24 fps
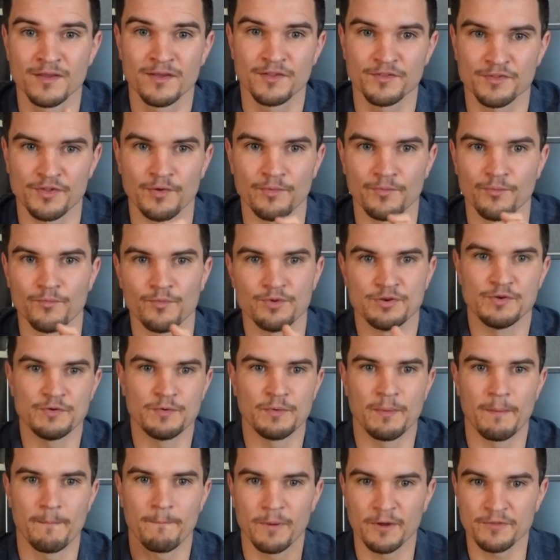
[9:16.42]
So when you
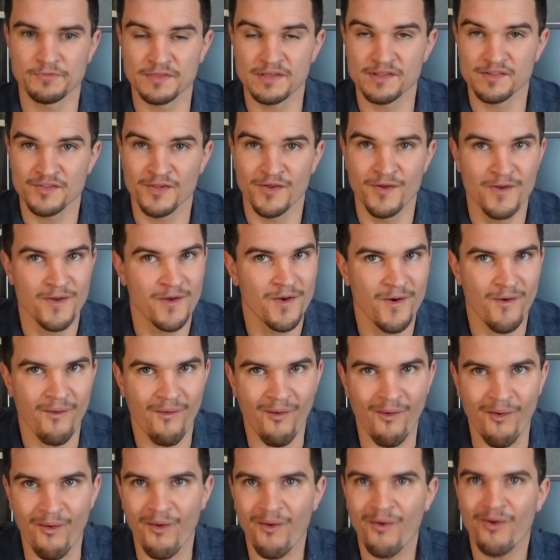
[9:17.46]
put these
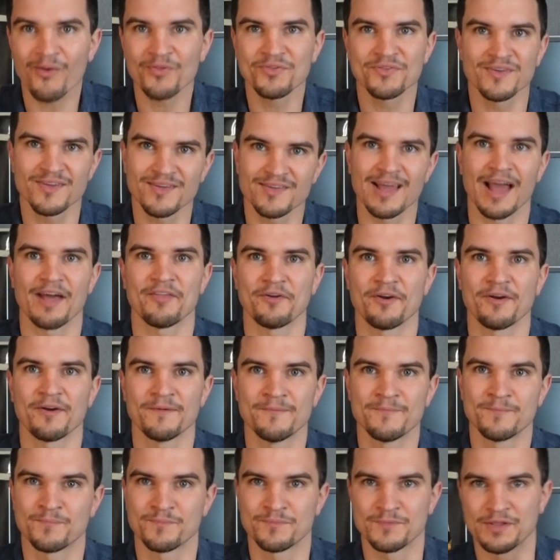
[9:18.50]
all together,
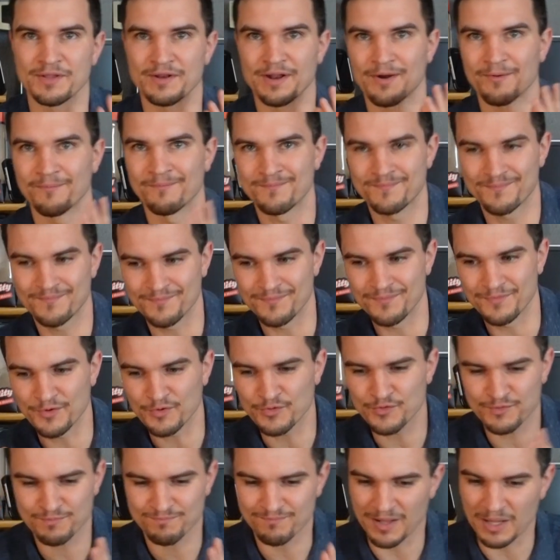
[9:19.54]
you know,
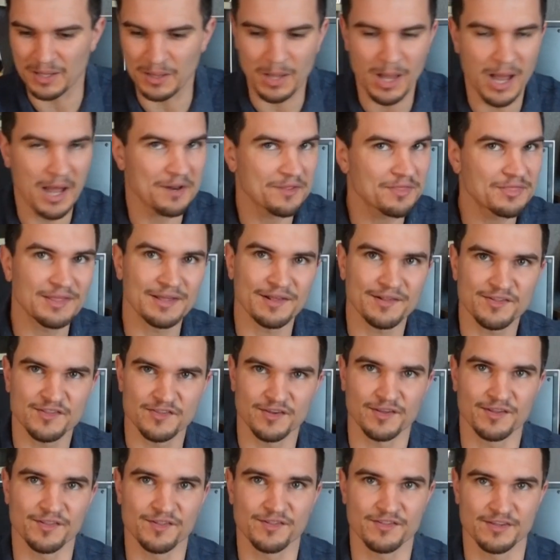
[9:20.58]
there's a lot of things
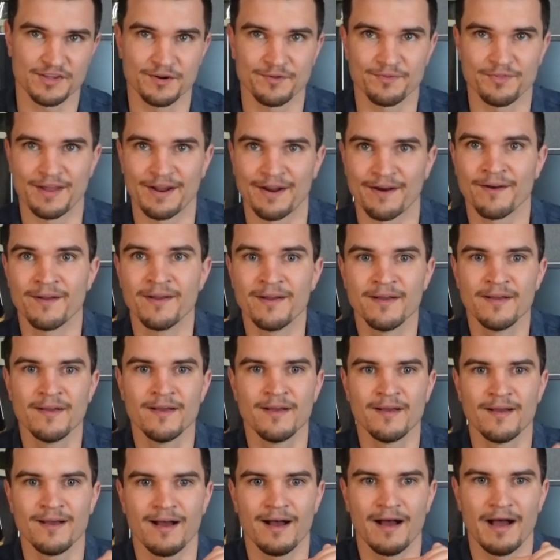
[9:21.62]
to consider there.
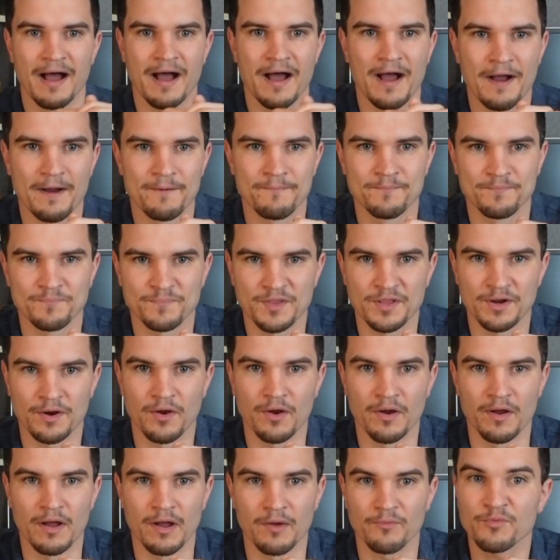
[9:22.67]
Um, you know,
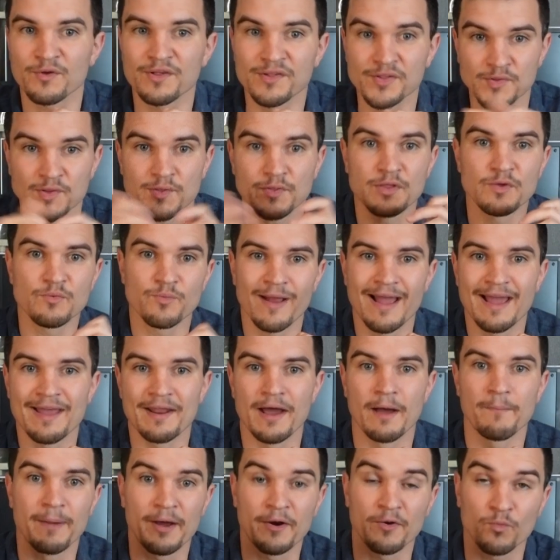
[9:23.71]
I recently read
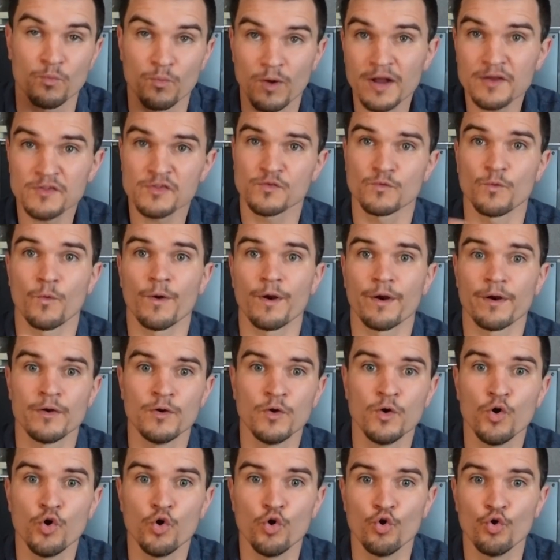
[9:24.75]
about a rug store
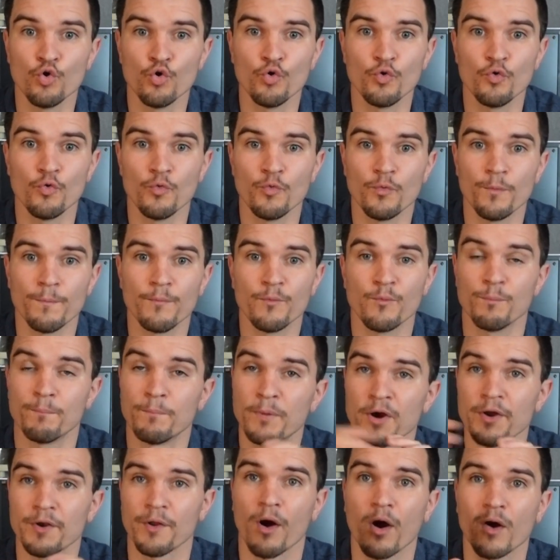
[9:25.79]
who
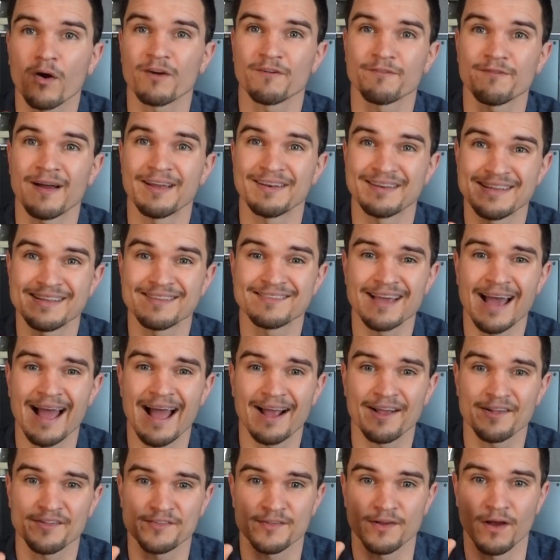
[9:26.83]
put RFID
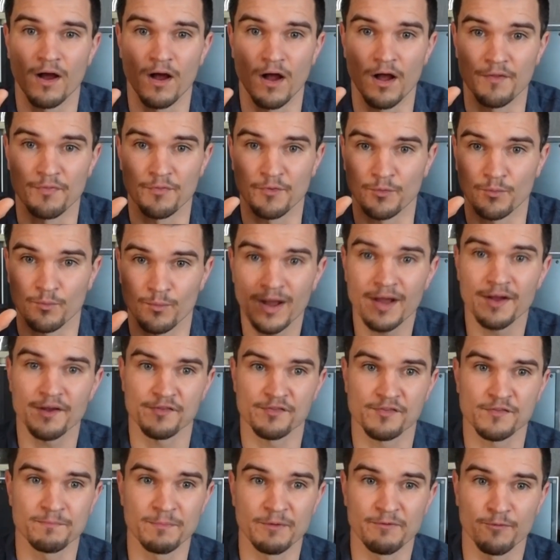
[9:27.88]
tags on their
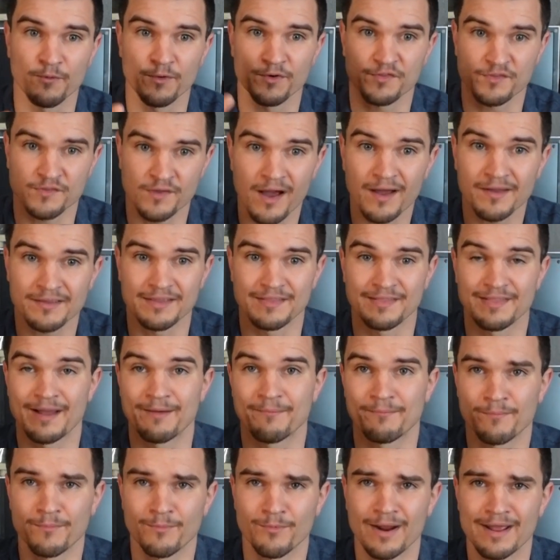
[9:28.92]
rugs before stocking
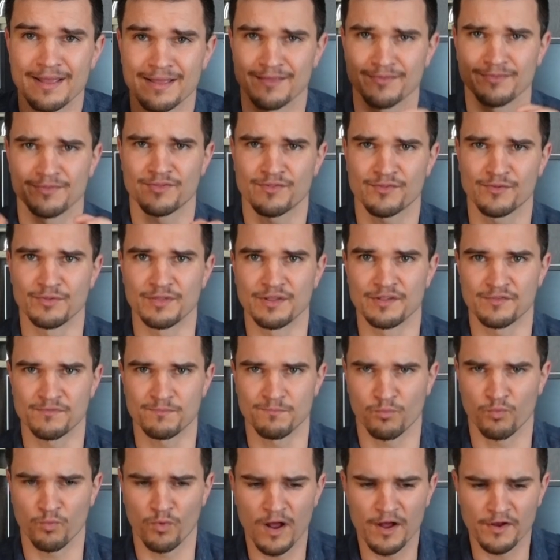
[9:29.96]
them, right? And so these
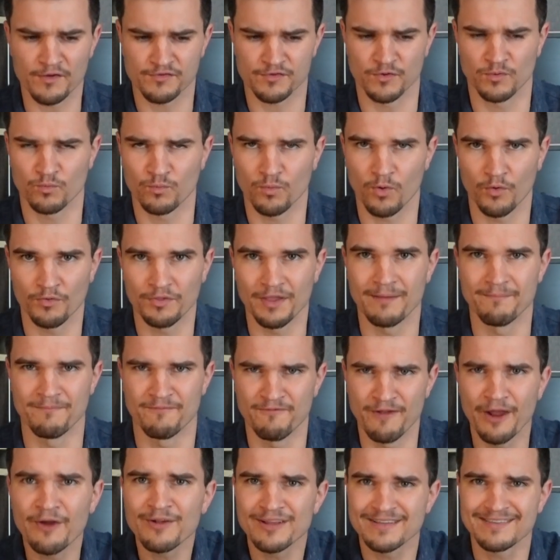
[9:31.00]
rugs are rolled up
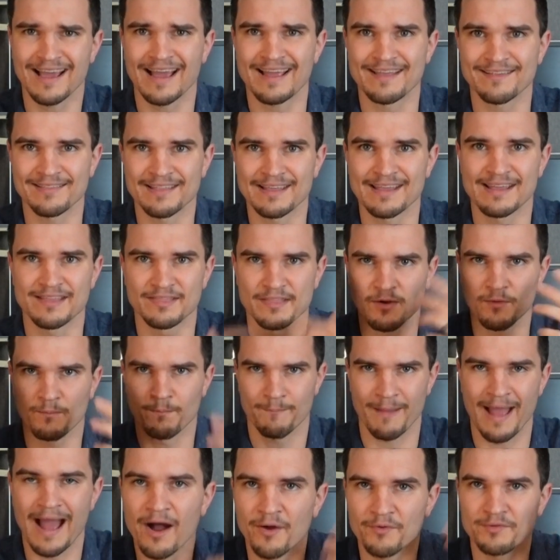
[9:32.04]
very tightly and they're
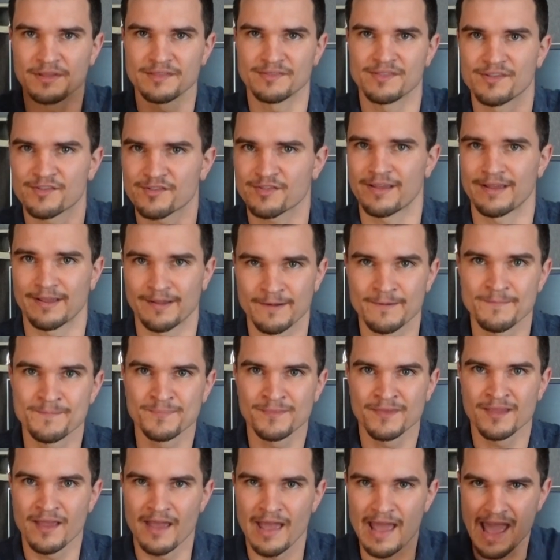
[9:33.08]
bound in this like
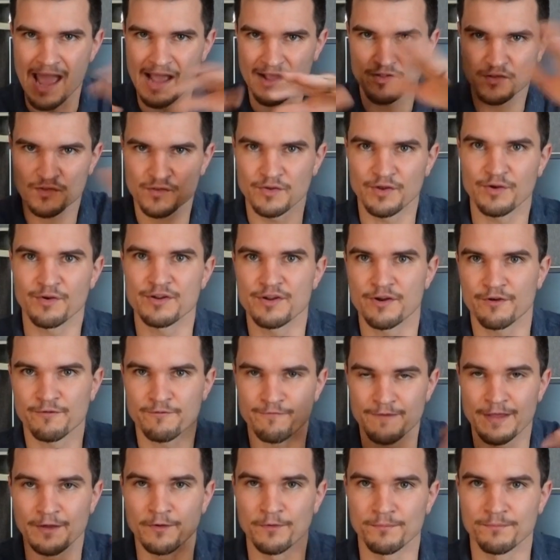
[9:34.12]
exterior
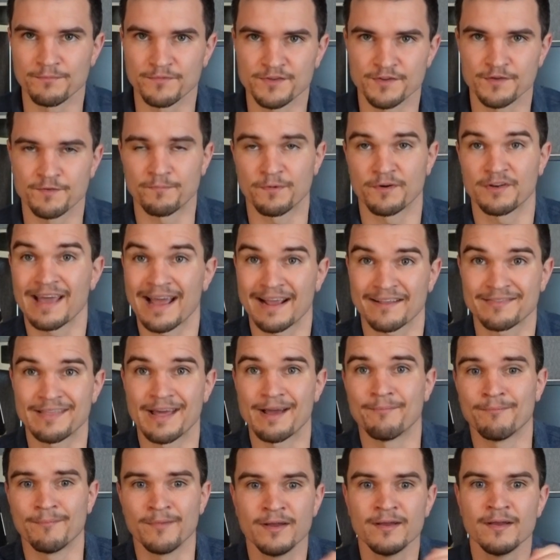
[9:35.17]
film to protect
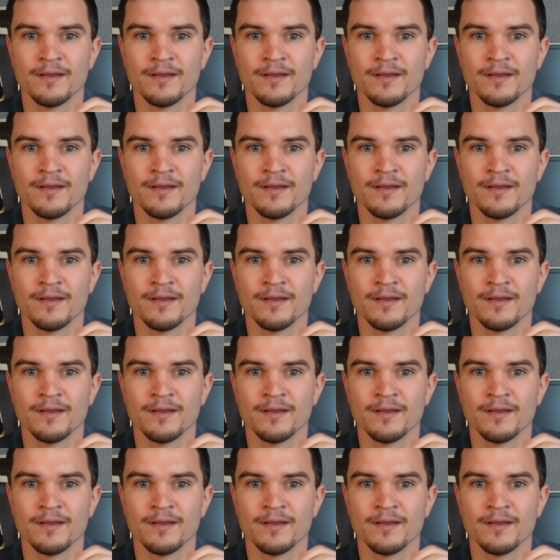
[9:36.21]
them.